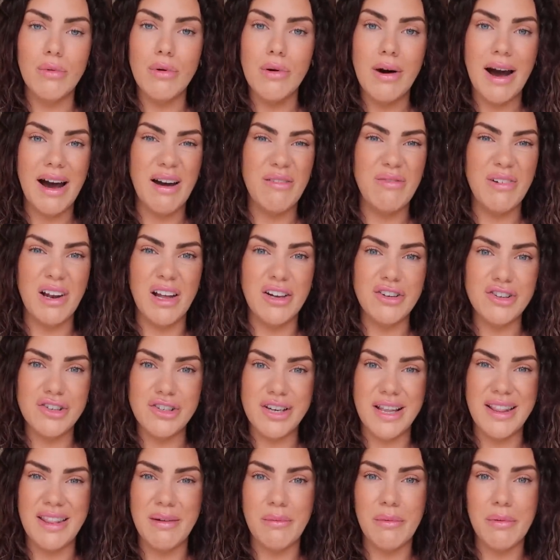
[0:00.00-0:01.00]
we'll have
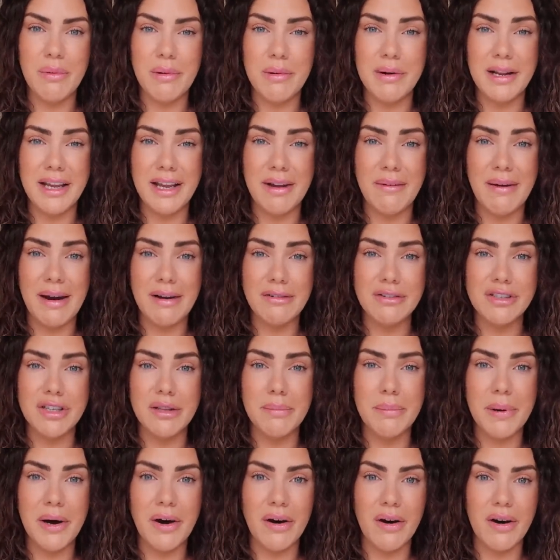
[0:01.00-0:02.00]
lunch and then we'll probably go out to
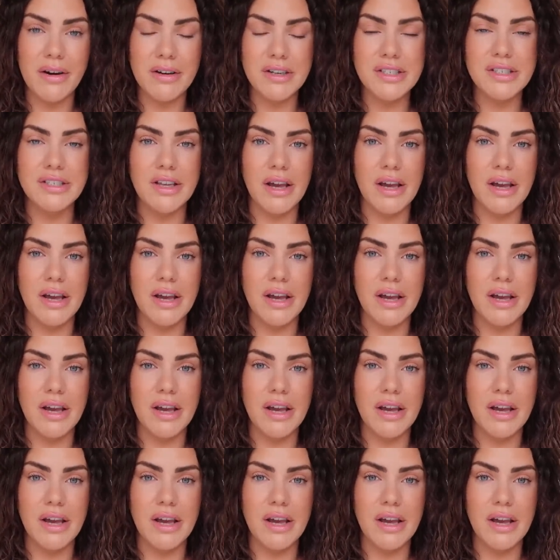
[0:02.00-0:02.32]
the park.